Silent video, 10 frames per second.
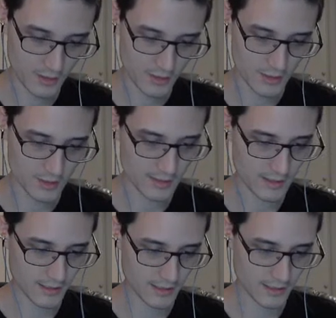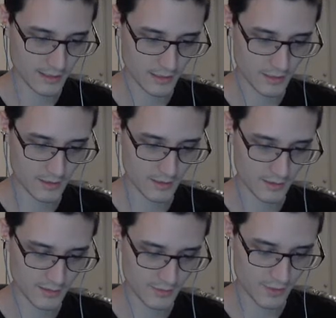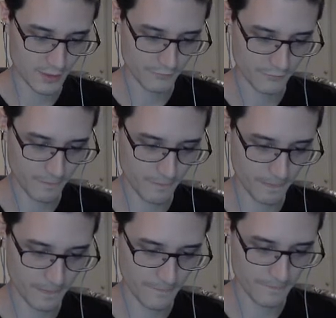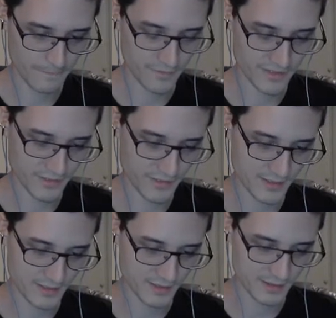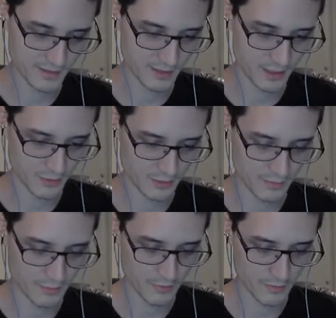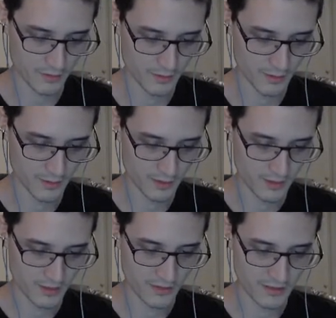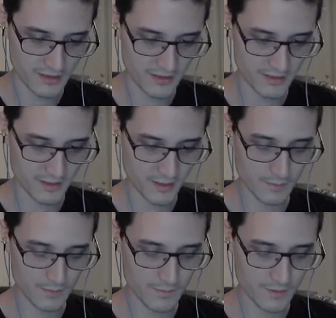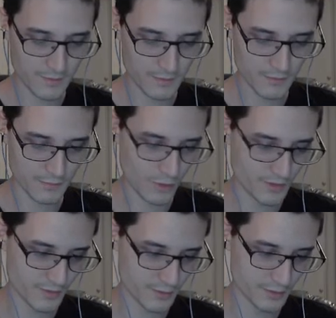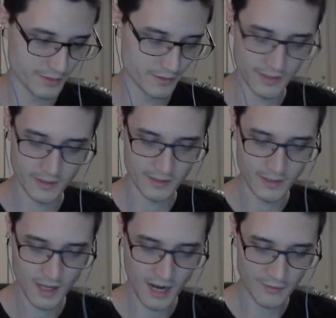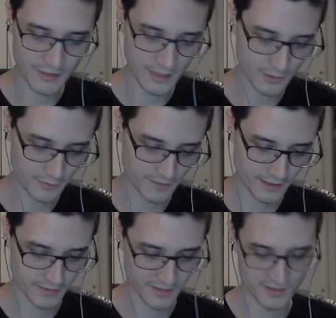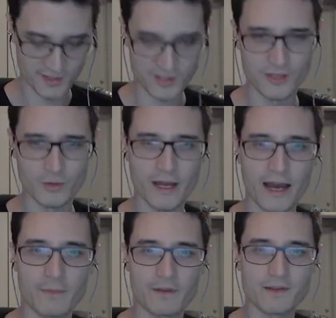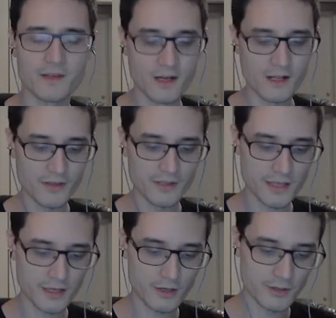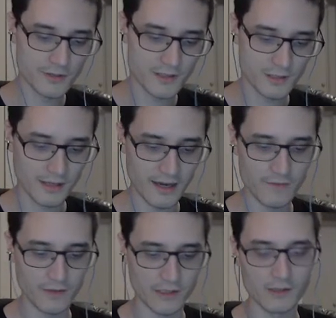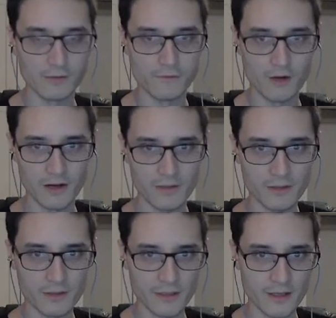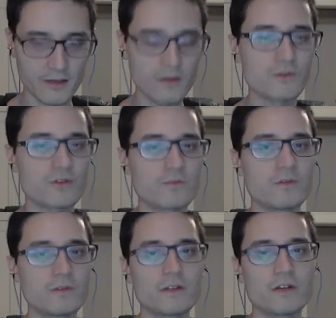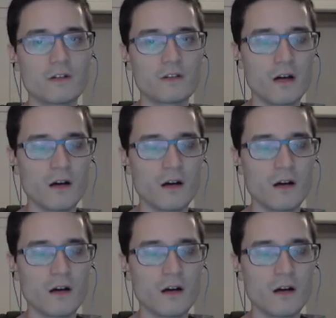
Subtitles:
It's rough. This is an awkward moment. None of these wands are really great. I think I'm going to fire this and just see what happens. This thing could still have a kill frog ability on it, which would be really good.